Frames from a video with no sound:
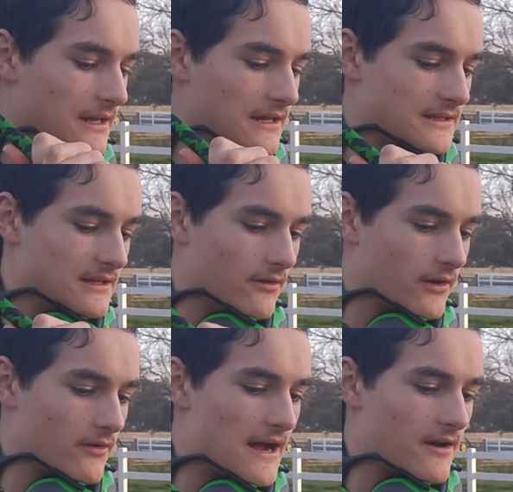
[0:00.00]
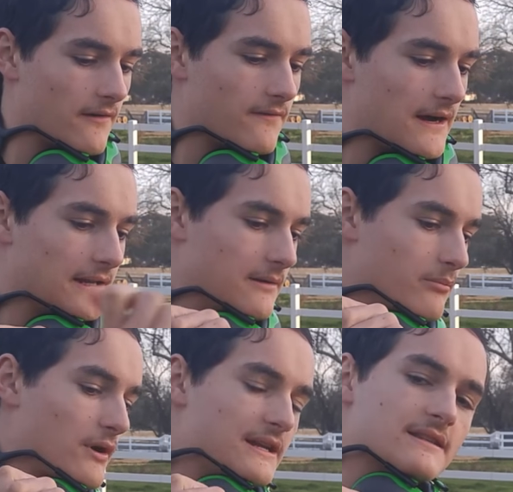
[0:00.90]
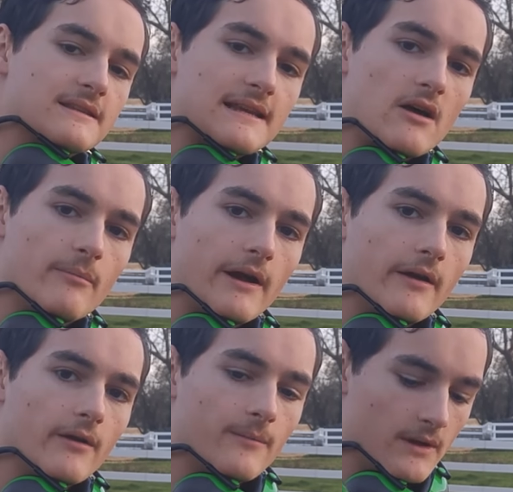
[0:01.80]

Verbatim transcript: until the cracker finally breaks the sound barrier.